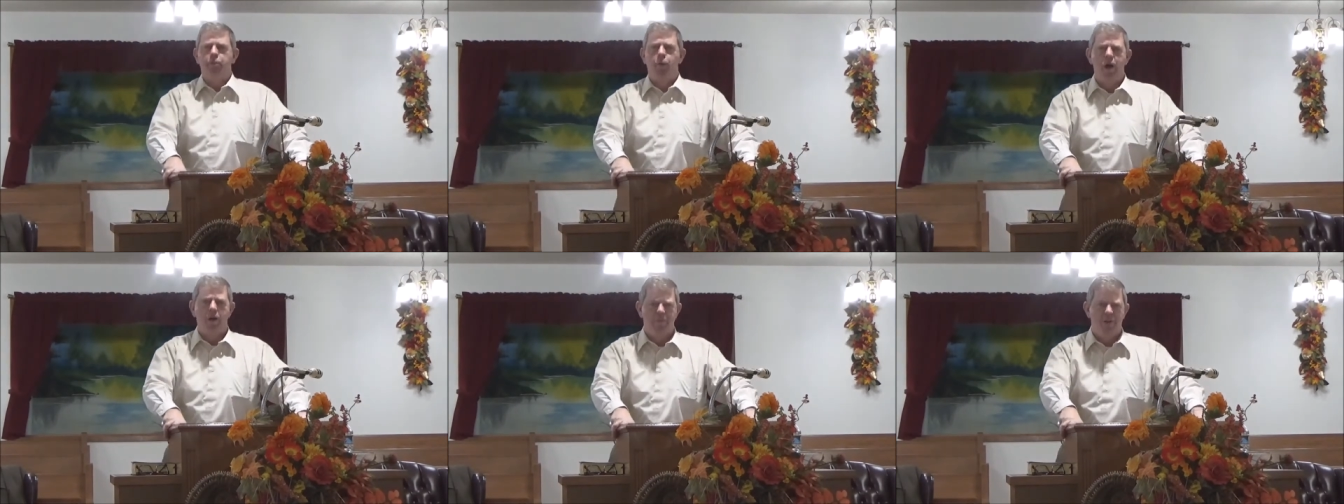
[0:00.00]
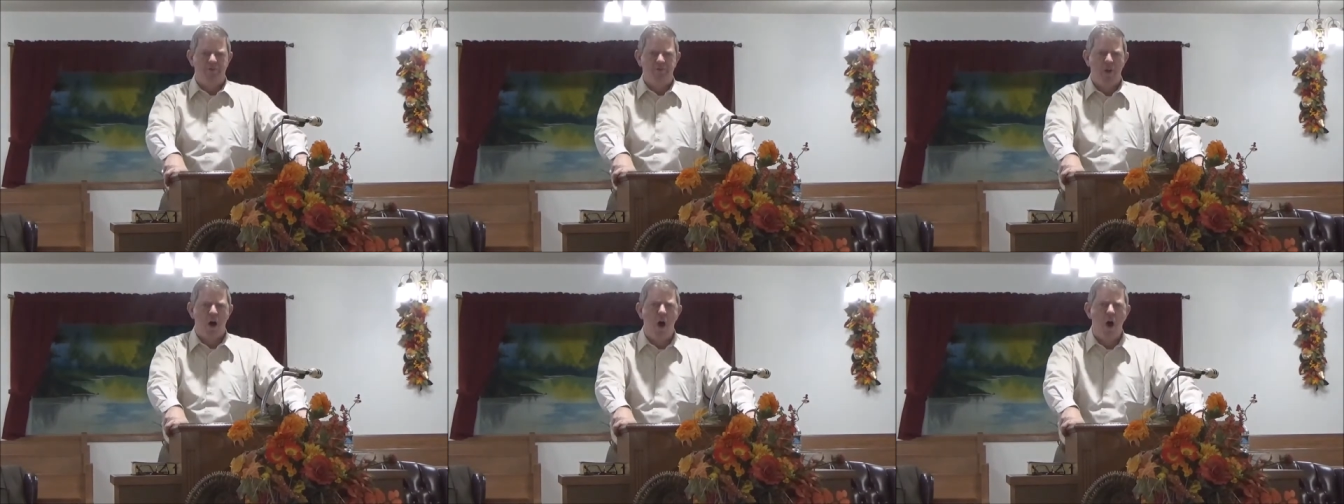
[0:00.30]
where
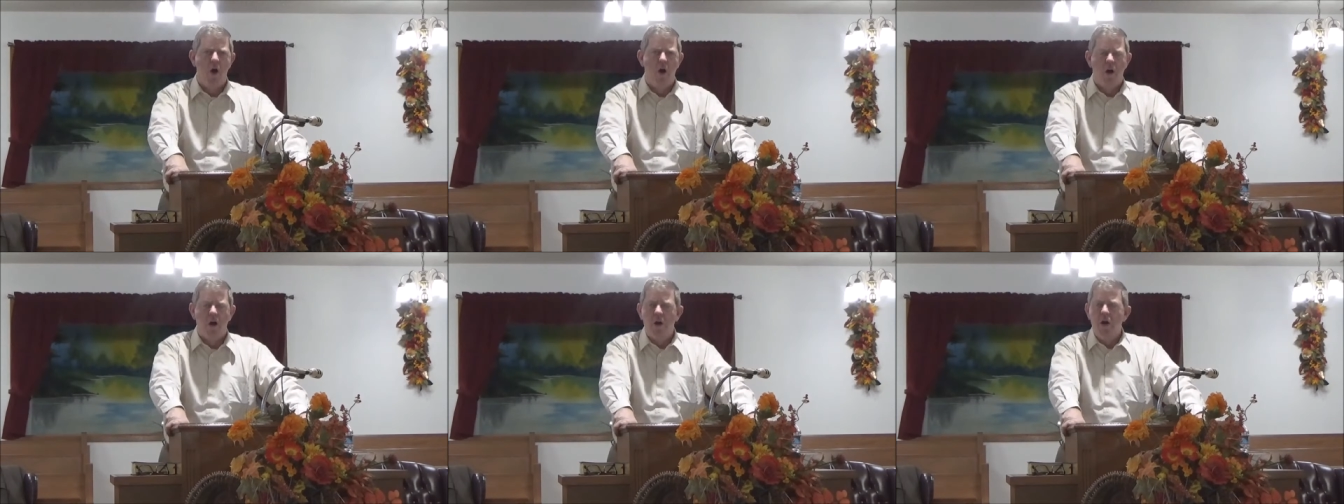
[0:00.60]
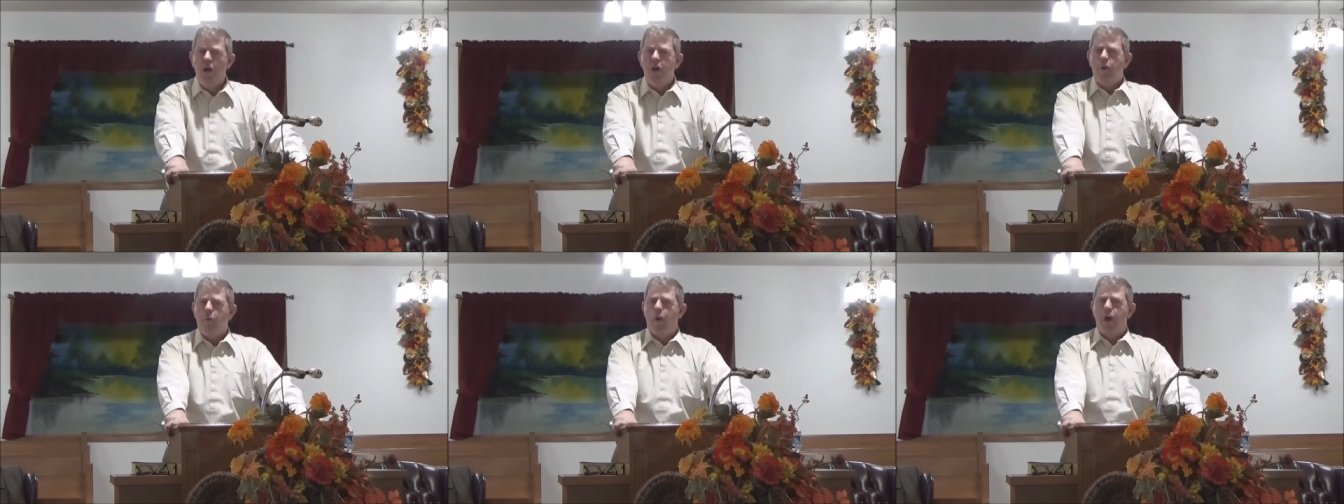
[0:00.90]

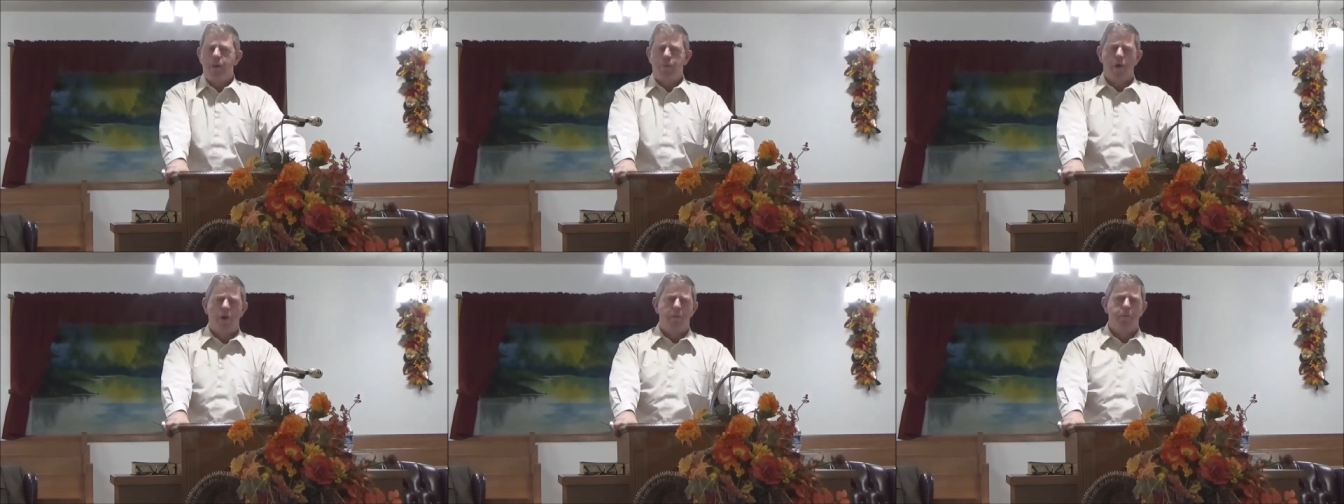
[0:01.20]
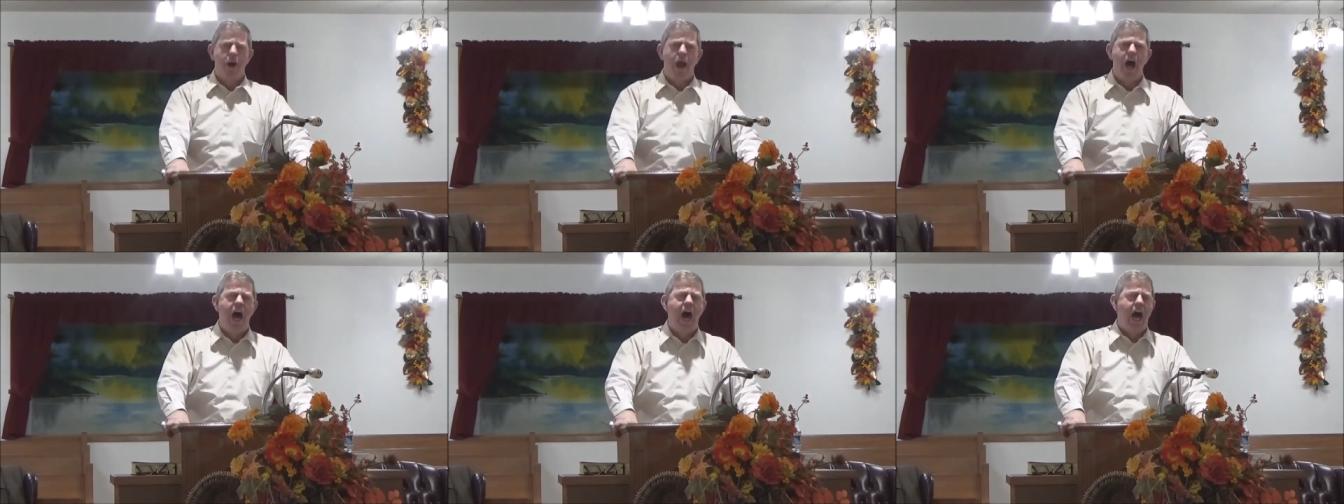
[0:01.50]
before we were
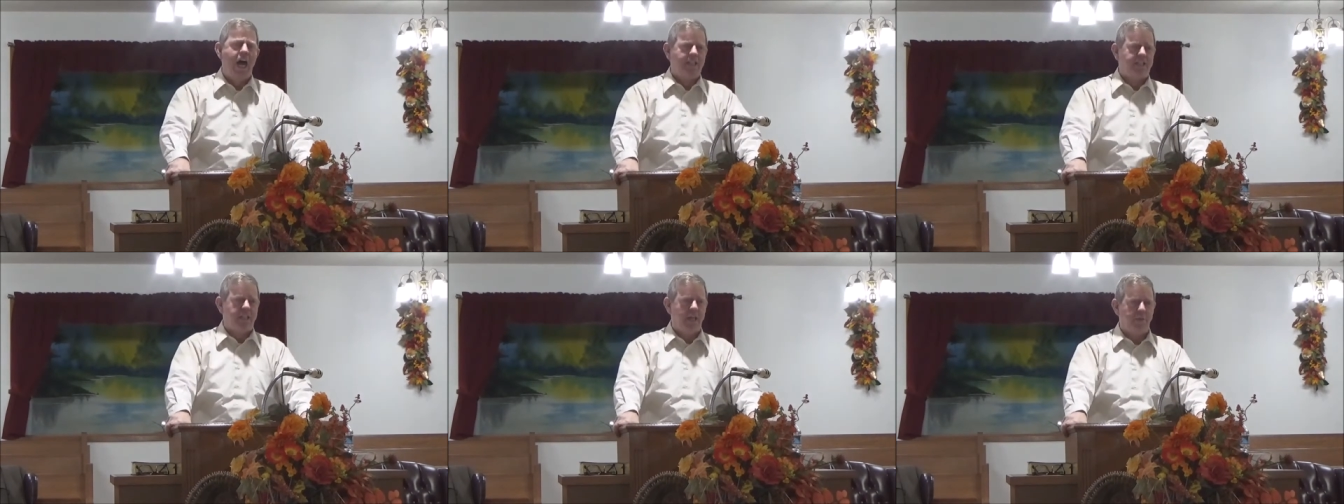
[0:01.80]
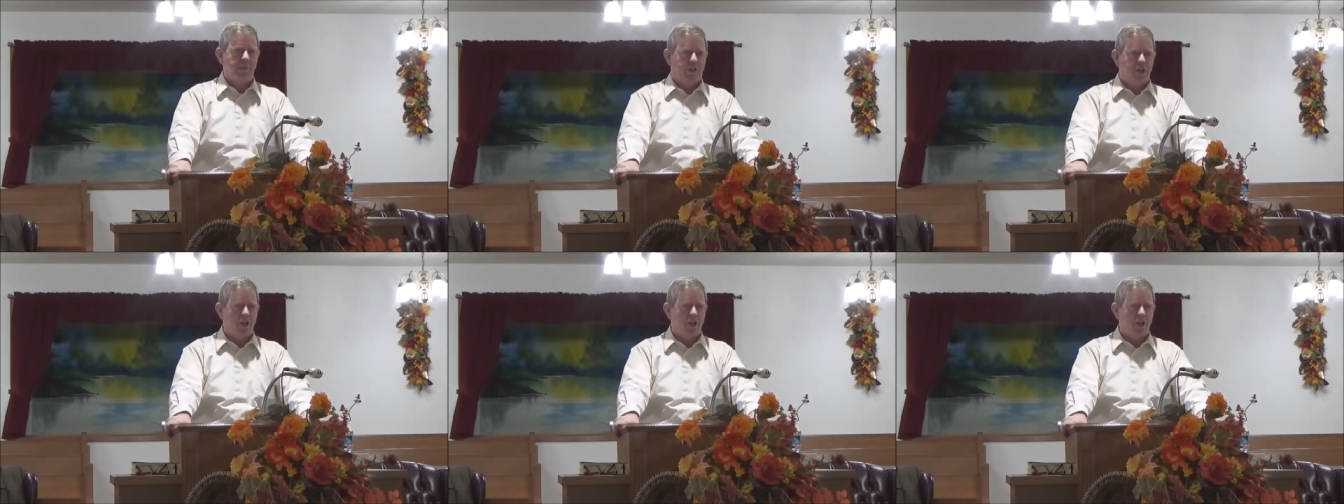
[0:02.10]
blocked and